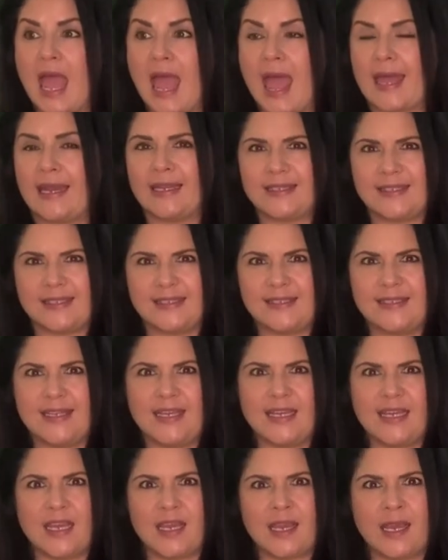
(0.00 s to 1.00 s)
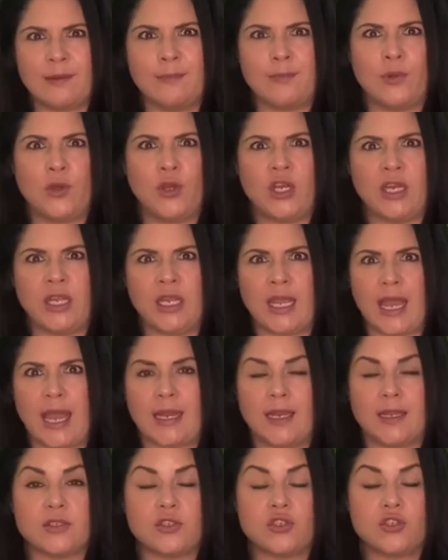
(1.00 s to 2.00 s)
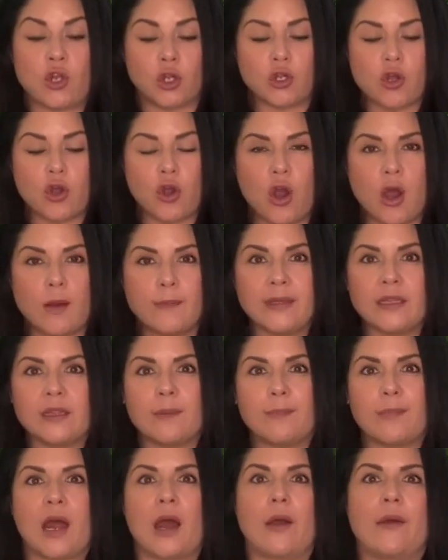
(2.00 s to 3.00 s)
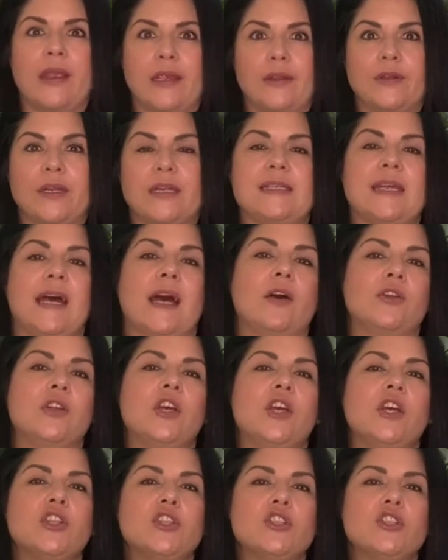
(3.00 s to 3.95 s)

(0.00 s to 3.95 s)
and it's stinging and burning and it's not calming the brow area down,